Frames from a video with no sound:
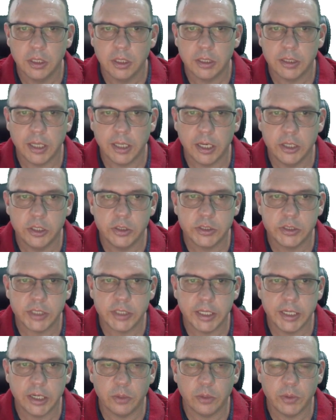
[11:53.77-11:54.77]
Now you do see
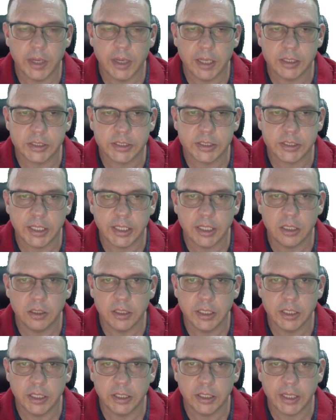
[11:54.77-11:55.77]
here we had a sell and
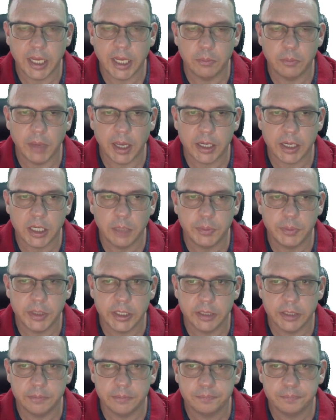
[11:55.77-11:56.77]
then it came back up
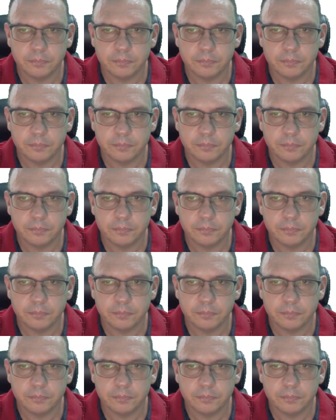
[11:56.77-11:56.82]
again.